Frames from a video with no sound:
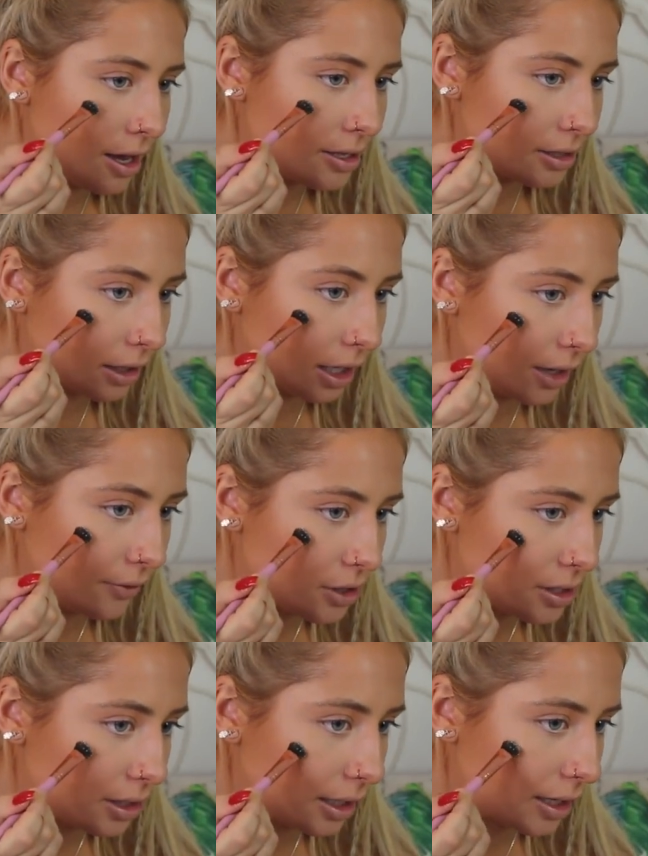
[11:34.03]
So kind of
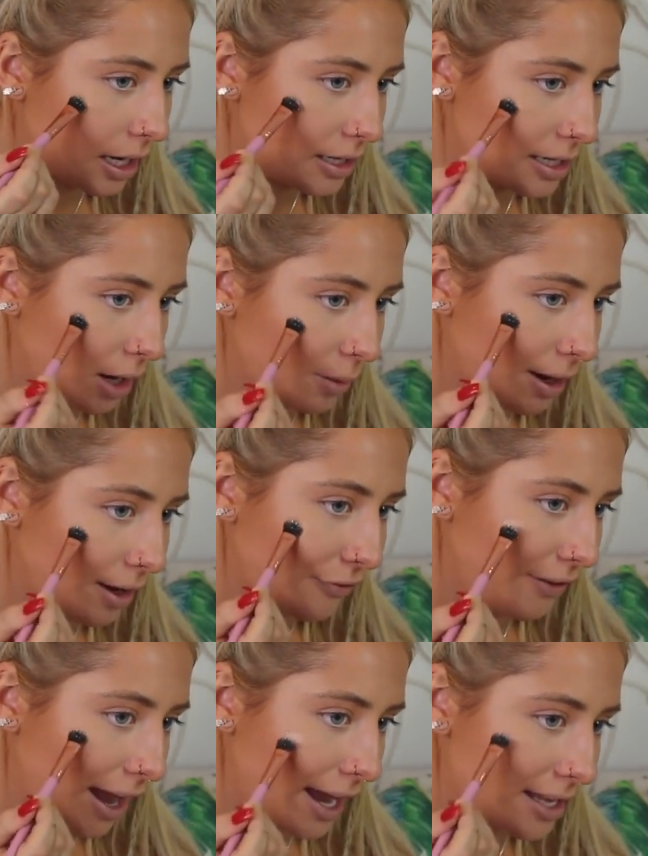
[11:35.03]
just like down my
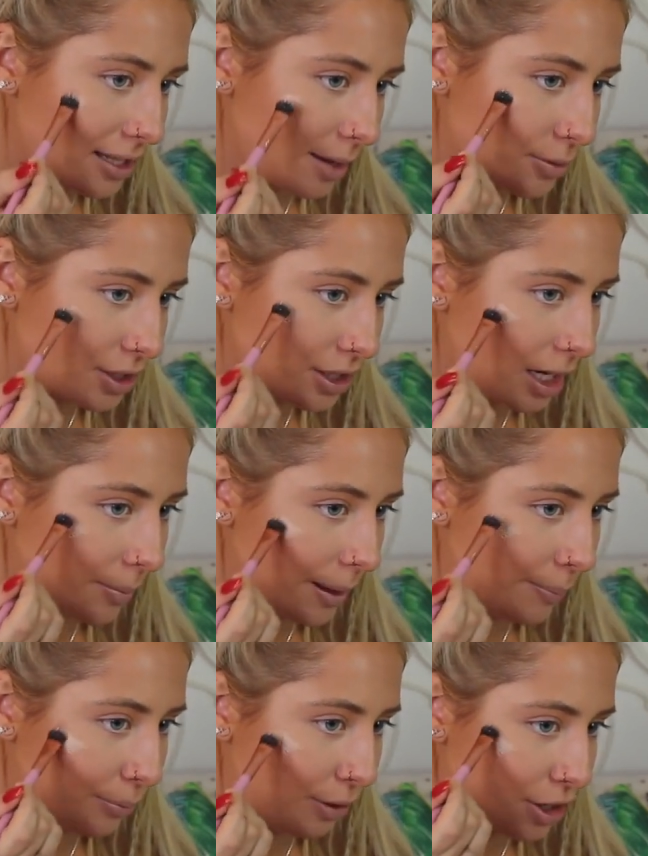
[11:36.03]
face, I'm just gonna
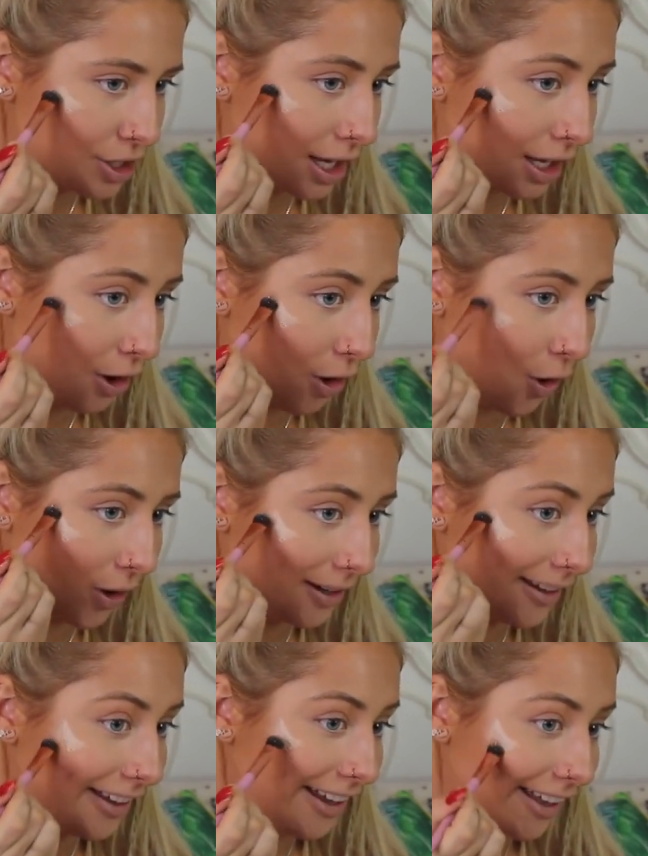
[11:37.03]
be brushing
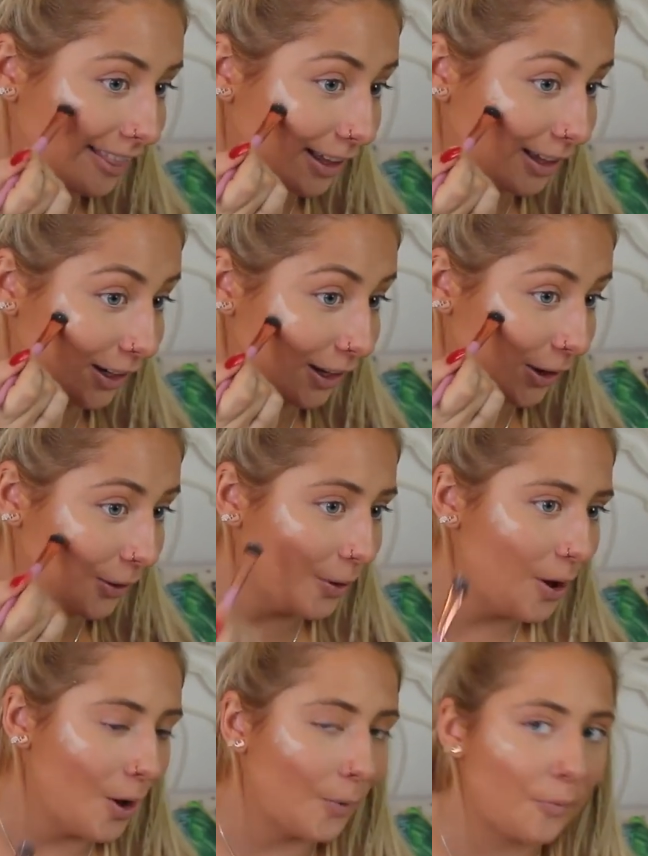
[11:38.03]
on the
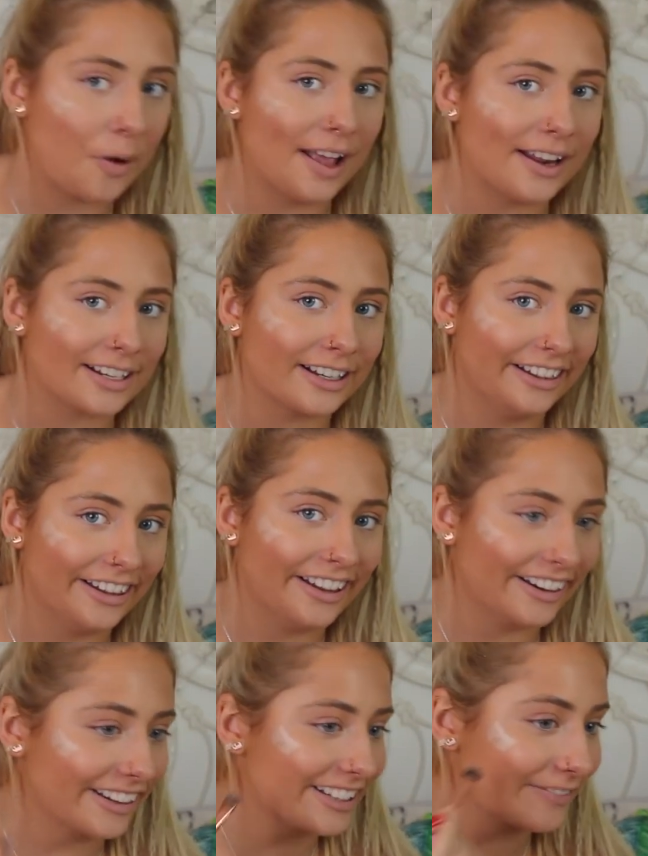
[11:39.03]
glue, which
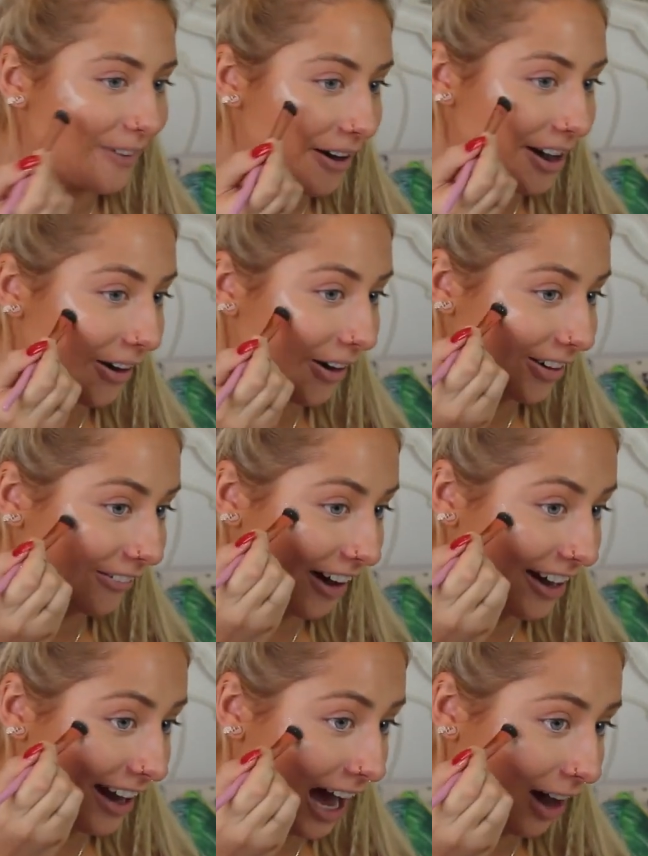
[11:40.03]
looks very odd
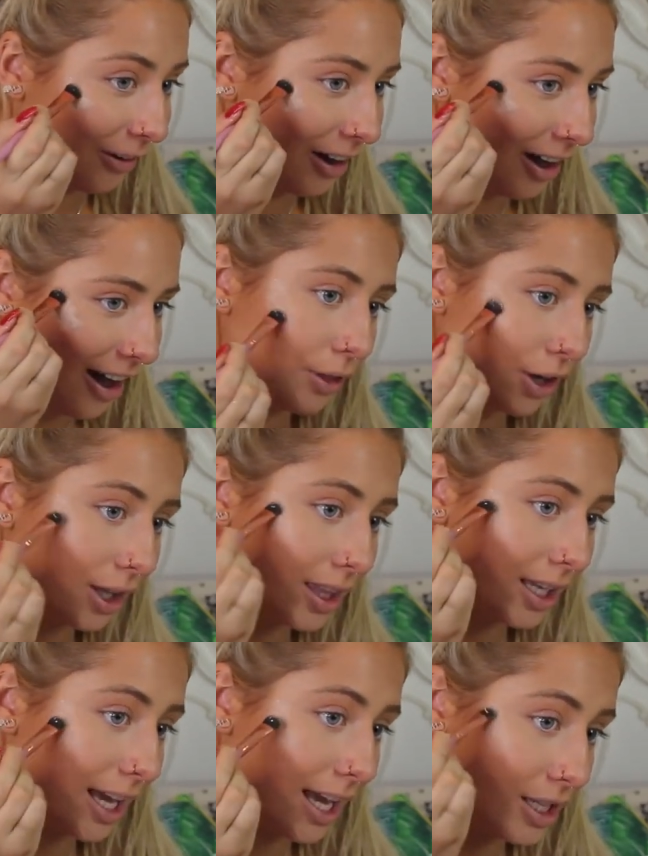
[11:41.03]
right now. But the good
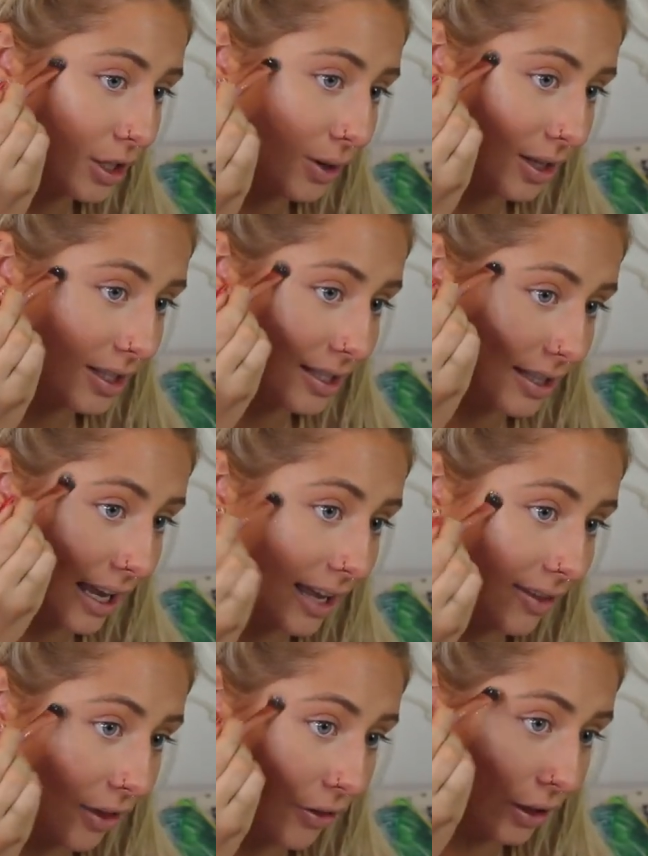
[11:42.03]
thing is you can
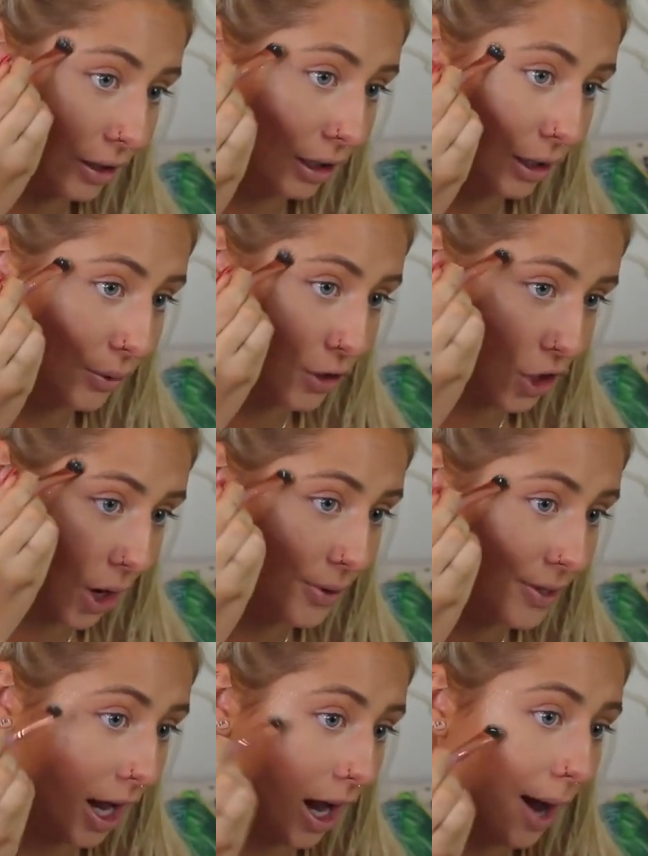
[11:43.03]
see that the glue
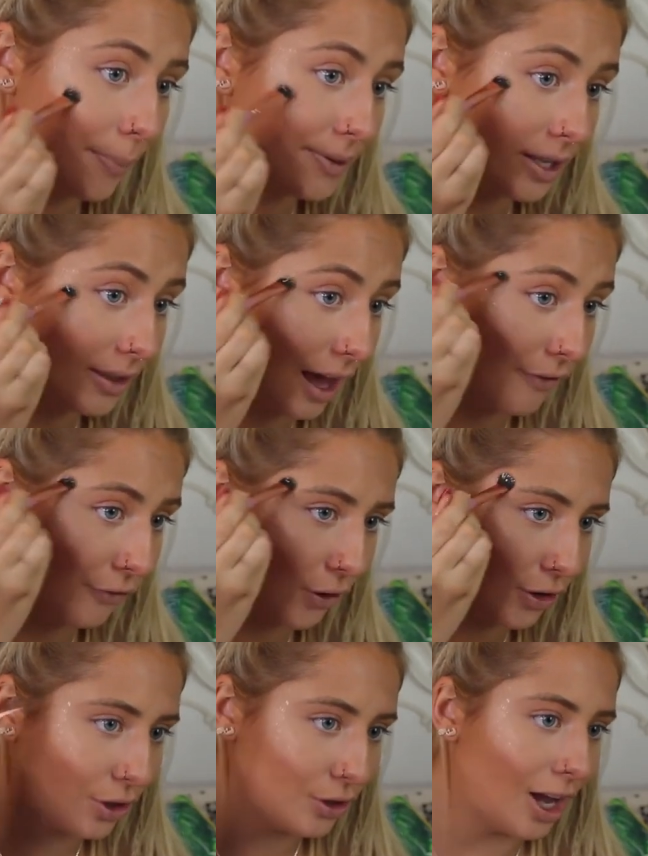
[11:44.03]
shows up, so
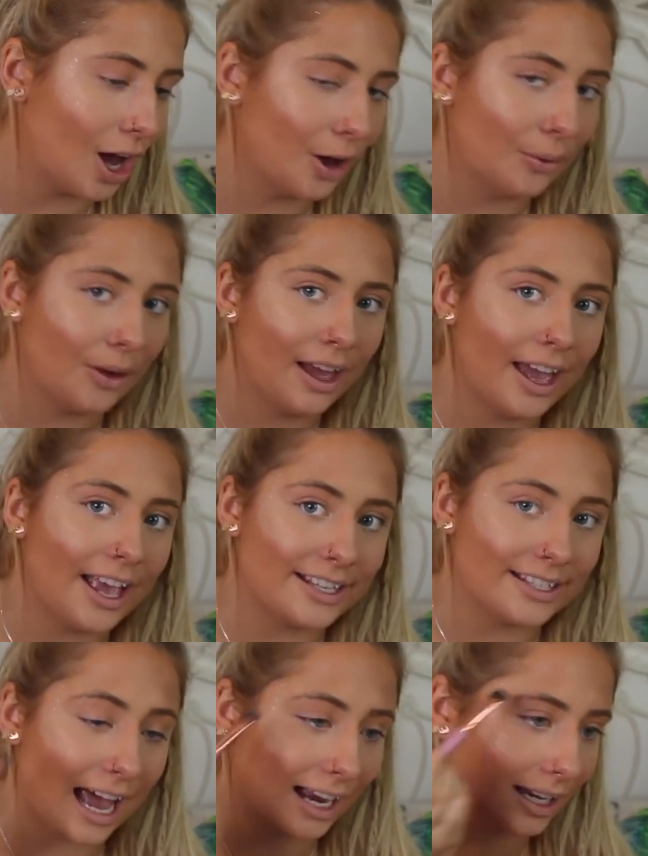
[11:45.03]
therefore you know
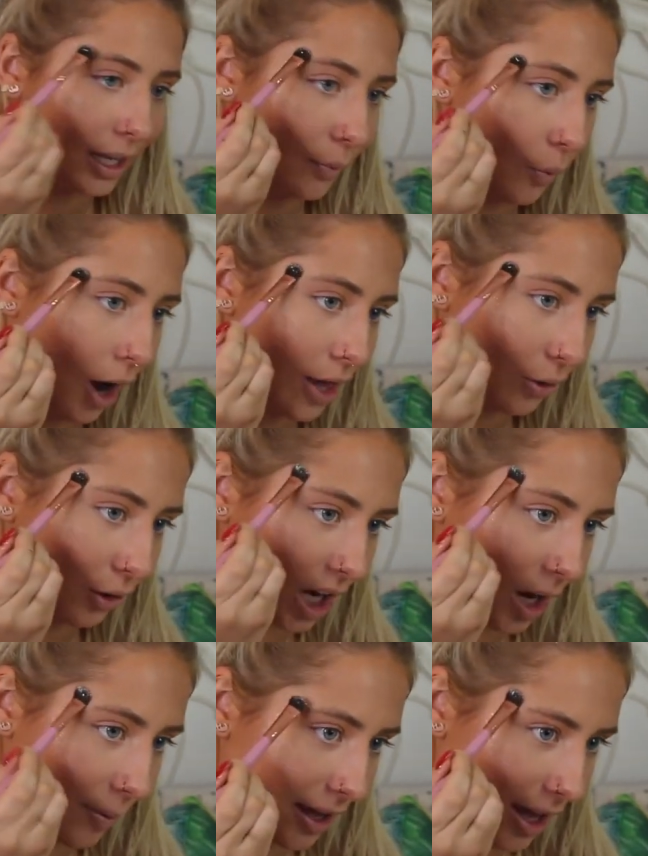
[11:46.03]
exactly where you're
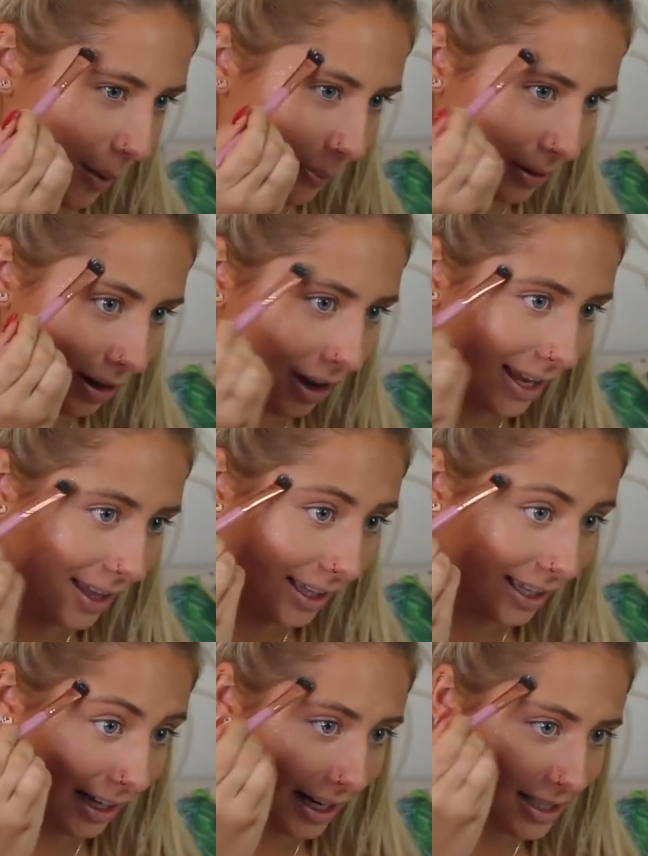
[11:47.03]
gonna be applying
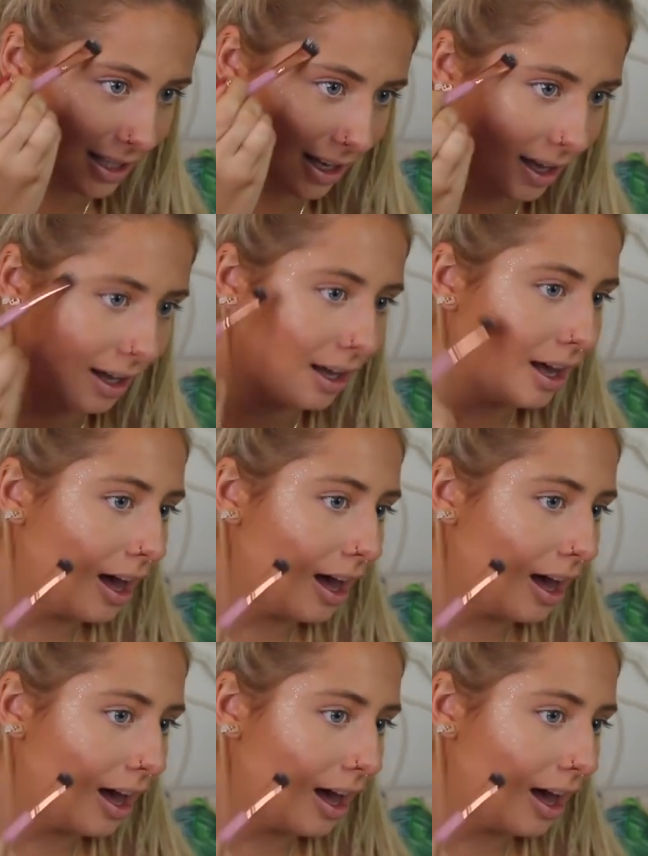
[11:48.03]
the glitter.